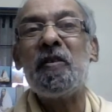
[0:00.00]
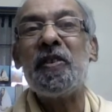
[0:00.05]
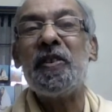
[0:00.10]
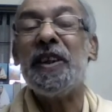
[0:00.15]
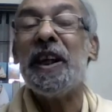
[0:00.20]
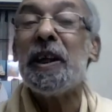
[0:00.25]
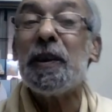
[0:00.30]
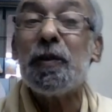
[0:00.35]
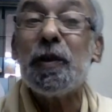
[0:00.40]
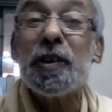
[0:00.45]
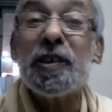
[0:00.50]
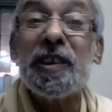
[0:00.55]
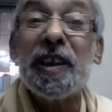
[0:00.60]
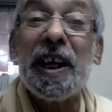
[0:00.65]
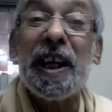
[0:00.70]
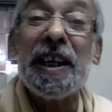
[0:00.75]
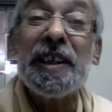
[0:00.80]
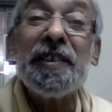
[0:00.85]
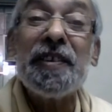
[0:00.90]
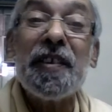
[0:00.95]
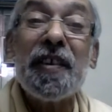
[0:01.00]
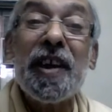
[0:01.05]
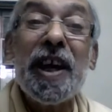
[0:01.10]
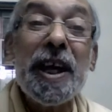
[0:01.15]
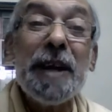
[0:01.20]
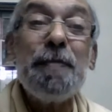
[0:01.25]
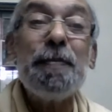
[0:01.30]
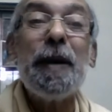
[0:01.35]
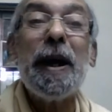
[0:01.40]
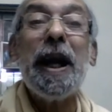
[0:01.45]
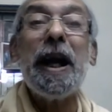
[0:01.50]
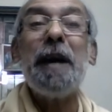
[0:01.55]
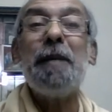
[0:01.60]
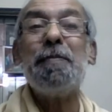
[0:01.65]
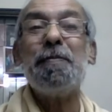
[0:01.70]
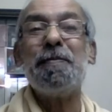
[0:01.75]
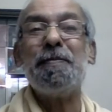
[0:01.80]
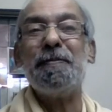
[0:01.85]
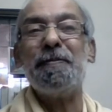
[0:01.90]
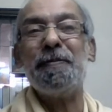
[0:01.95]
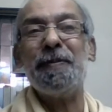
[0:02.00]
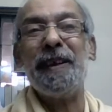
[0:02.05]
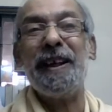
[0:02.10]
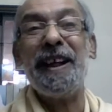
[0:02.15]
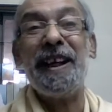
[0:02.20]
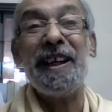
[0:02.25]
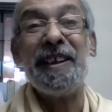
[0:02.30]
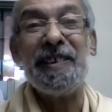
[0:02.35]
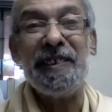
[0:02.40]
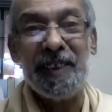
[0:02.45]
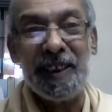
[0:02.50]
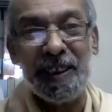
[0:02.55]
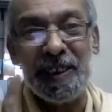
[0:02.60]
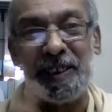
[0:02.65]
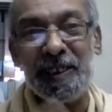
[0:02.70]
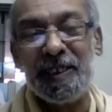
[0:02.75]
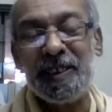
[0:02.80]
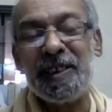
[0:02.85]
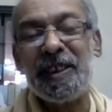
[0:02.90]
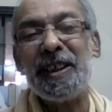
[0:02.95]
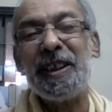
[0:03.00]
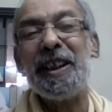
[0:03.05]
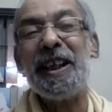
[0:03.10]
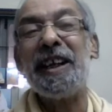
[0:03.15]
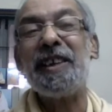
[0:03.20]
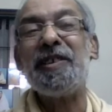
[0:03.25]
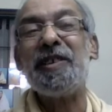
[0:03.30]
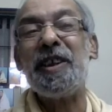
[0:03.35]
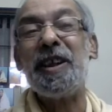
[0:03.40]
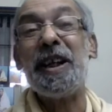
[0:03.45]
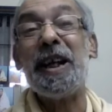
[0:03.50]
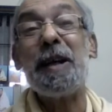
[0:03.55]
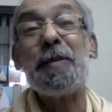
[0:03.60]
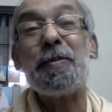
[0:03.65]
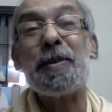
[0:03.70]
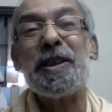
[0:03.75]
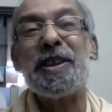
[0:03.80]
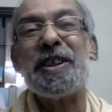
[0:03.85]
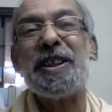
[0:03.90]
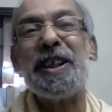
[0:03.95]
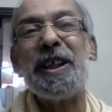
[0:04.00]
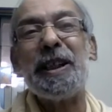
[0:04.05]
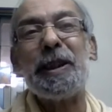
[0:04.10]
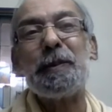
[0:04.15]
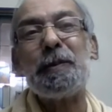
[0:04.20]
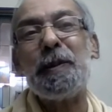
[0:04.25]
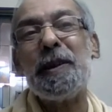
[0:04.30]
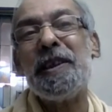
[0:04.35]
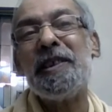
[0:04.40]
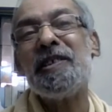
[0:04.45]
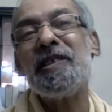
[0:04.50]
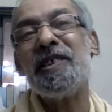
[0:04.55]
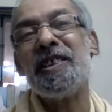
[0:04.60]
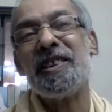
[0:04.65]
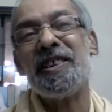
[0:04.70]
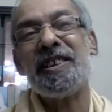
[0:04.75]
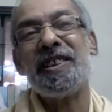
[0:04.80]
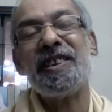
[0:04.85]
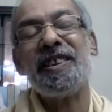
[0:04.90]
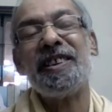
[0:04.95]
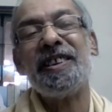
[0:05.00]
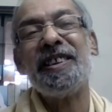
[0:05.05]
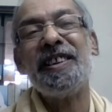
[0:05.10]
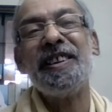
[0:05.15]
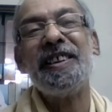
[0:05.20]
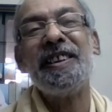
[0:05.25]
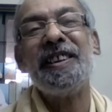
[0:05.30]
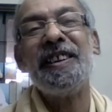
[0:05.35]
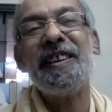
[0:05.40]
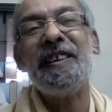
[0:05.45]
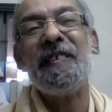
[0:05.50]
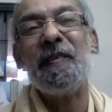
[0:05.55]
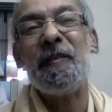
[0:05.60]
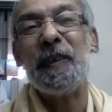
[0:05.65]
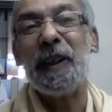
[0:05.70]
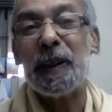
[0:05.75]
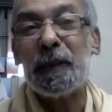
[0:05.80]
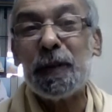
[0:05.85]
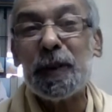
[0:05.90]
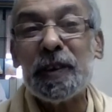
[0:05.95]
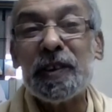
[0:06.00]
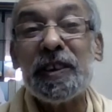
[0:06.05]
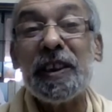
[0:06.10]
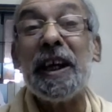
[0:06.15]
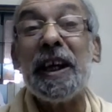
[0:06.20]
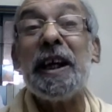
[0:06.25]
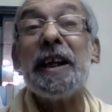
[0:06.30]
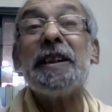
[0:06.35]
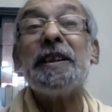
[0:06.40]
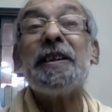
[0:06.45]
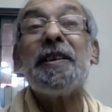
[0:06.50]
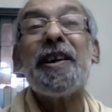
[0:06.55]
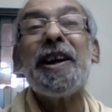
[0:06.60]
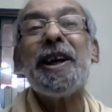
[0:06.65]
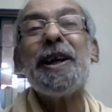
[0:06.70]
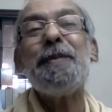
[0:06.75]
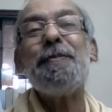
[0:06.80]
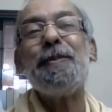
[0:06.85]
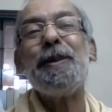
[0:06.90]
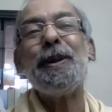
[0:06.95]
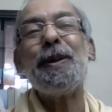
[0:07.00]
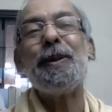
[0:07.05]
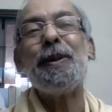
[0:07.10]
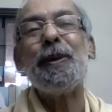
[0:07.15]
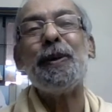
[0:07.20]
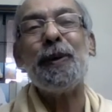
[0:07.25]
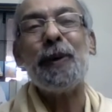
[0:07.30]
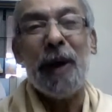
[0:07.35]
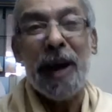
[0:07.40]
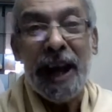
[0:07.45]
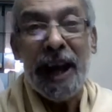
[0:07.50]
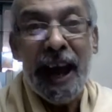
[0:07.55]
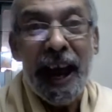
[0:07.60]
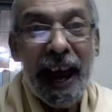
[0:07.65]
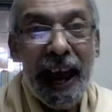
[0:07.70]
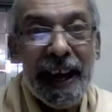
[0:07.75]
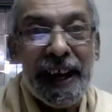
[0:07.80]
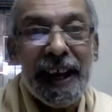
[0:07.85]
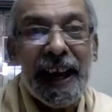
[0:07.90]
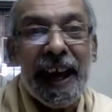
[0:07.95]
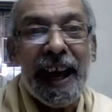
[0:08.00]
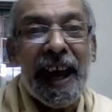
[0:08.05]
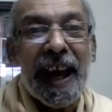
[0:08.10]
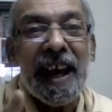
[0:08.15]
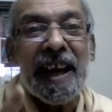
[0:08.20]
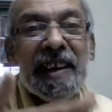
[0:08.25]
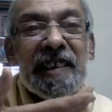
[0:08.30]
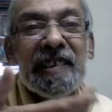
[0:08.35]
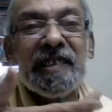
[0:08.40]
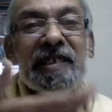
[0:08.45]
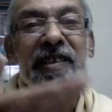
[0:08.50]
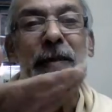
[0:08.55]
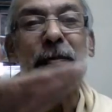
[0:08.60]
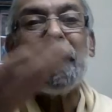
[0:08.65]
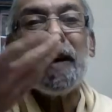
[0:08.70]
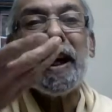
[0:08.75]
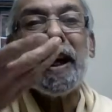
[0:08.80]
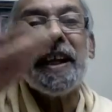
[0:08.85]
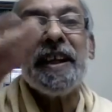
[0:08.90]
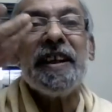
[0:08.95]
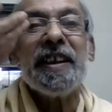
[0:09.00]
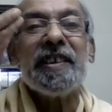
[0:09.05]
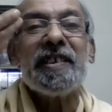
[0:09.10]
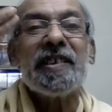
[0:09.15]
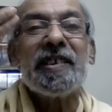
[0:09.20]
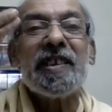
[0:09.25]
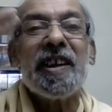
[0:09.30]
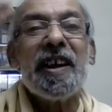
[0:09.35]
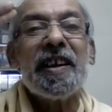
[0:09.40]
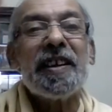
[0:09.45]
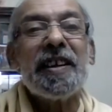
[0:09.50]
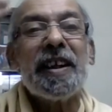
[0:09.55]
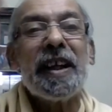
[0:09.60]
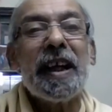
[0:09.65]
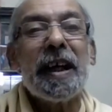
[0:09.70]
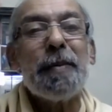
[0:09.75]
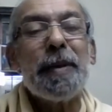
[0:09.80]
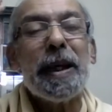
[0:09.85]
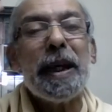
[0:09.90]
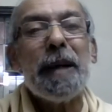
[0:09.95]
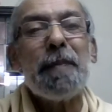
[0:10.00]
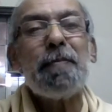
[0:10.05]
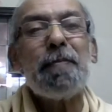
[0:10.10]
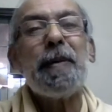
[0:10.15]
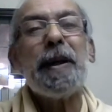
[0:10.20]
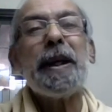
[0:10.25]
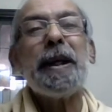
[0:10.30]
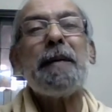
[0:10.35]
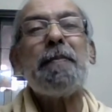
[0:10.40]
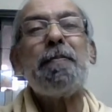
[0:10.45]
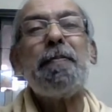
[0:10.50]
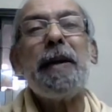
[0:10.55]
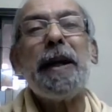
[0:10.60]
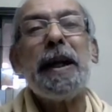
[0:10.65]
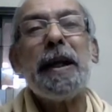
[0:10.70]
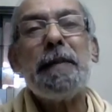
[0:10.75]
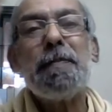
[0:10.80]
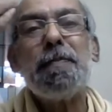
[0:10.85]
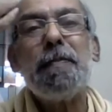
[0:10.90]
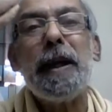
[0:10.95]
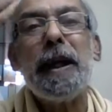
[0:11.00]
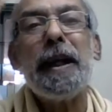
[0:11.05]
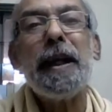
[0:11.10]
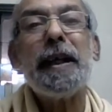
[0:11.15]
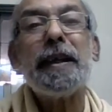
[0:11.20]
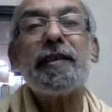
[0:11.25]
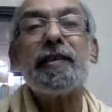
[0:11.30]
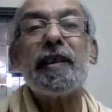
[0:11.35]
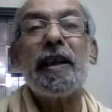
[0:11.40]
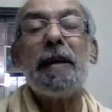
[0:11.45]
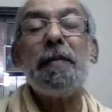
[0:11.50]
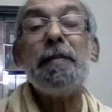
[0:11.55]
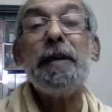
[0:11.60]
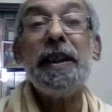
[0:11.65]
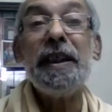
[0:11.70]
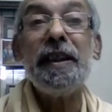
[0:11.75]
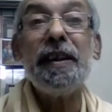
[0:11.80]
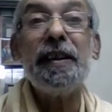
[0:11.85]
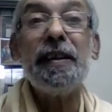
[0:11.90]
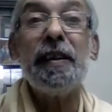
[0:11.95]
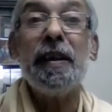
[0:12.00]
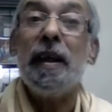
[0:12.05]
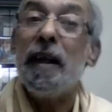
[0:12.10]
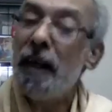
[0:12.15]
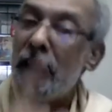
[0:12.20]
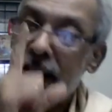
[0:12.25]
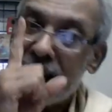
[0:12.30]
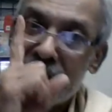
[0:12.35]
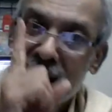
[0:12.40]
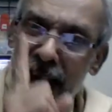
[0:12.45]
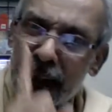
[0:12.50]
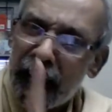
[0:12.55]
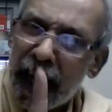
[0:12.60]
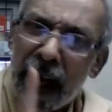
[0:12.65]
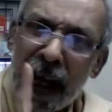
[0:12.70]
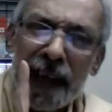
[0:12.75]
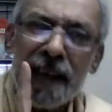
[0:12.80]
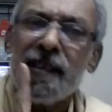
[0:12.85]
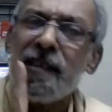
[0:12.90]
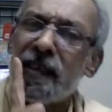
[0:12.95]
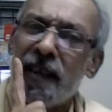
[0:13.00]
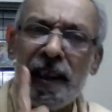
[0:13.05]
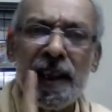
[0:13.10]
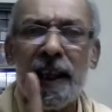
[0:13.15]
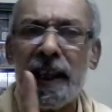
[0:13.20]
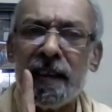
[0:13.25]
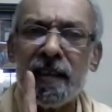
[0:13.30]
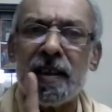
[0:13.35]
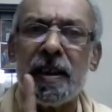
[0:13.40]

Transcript: That was the unripe aham, and in Sri Ramakrishna explains it. That was the unripe ego, and as the mind has started coming up and up and up and has come here, that I still has